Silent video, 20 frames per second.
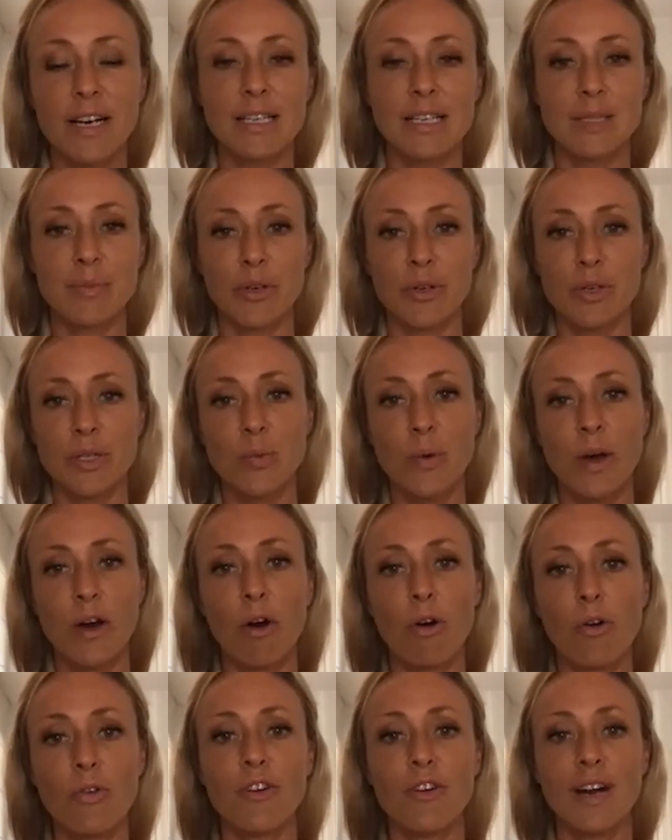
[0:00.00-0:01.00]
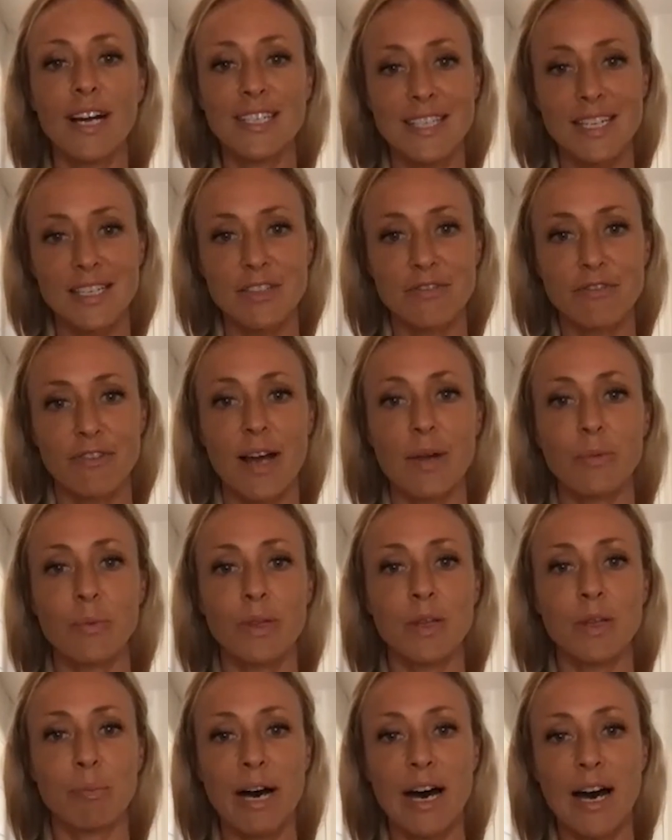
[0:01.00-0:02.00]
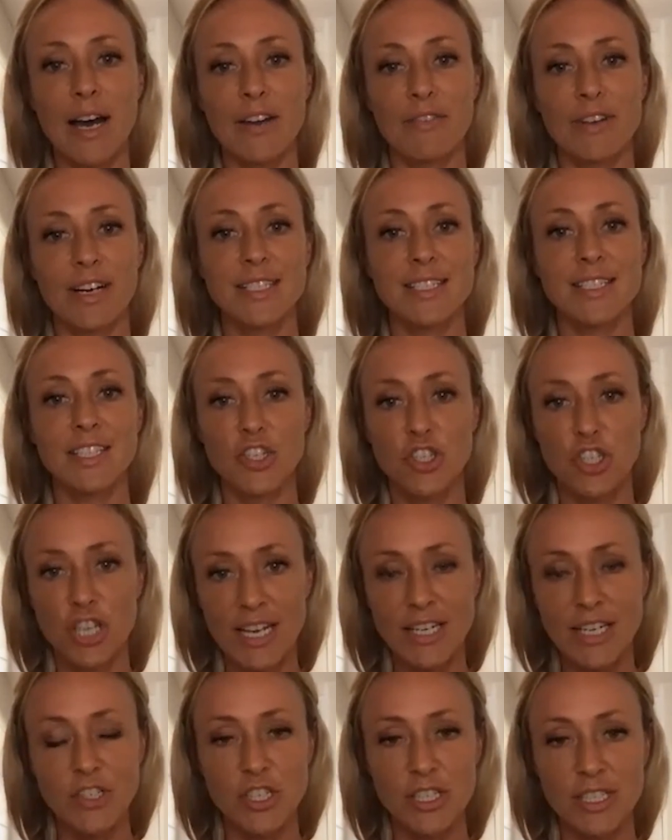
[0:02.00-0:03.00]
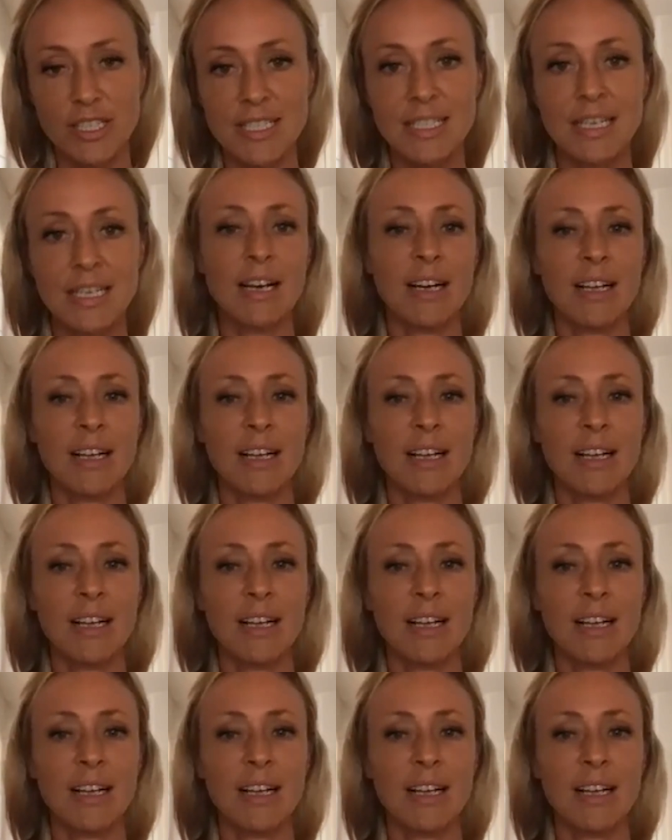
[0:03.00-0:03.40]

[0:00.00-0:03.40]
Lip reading: is because we're over-identified with the part of us that changes,